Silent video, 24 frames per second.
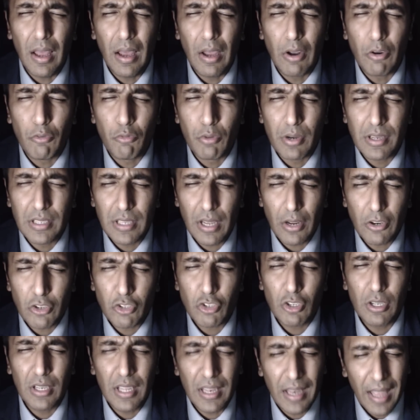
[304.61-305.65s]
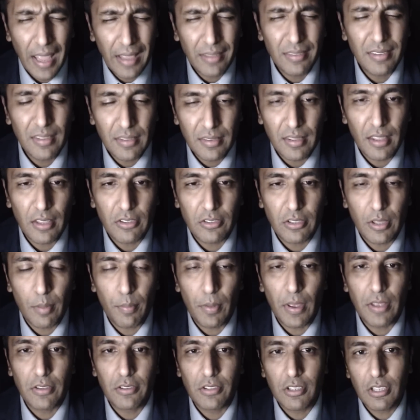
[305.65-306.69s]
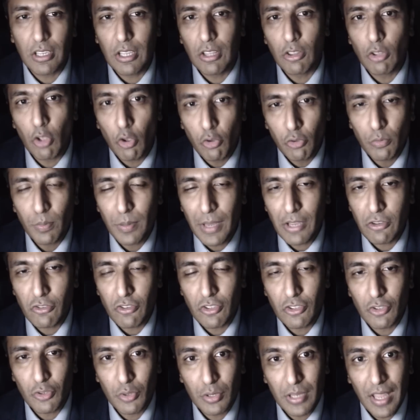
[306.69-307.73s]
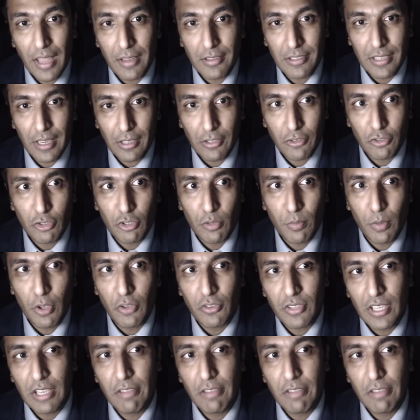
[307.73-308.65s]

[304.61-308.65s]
reduction in exercise capacity in those patients who'd had Takotsubos,